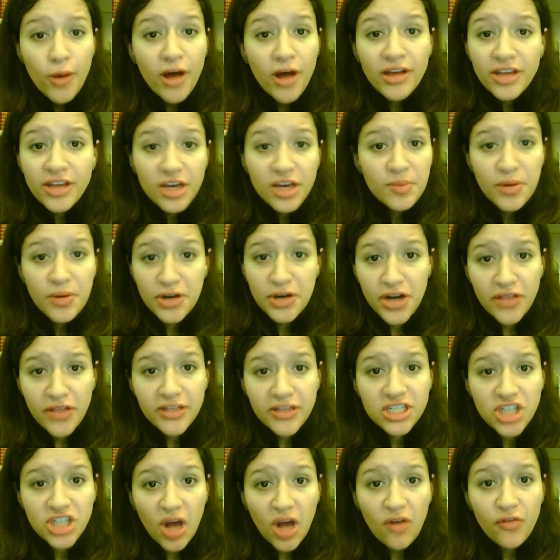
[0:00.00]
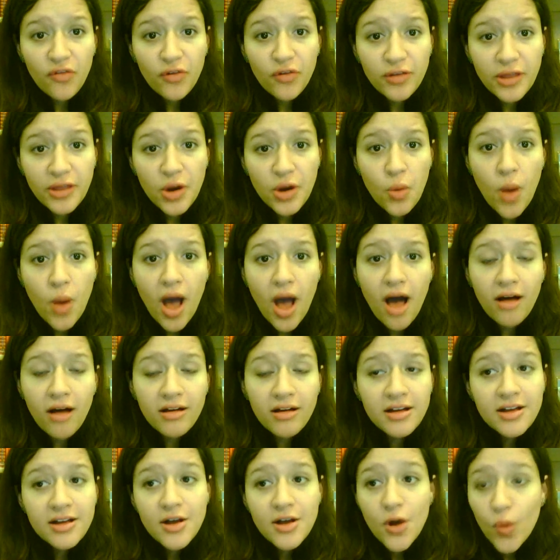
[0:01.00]
Well, you can put it on the shelf for a little
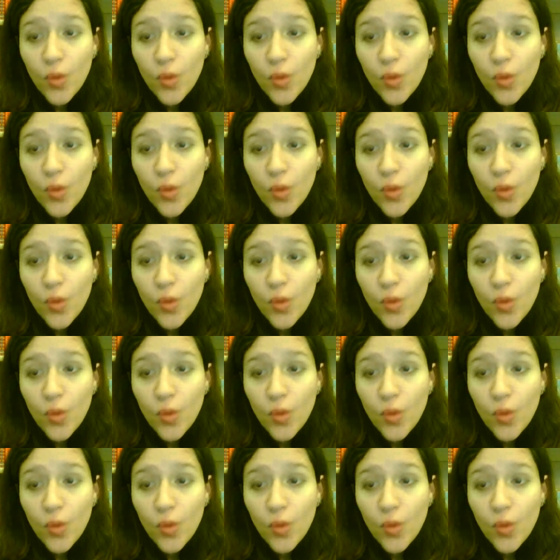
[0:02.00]
while.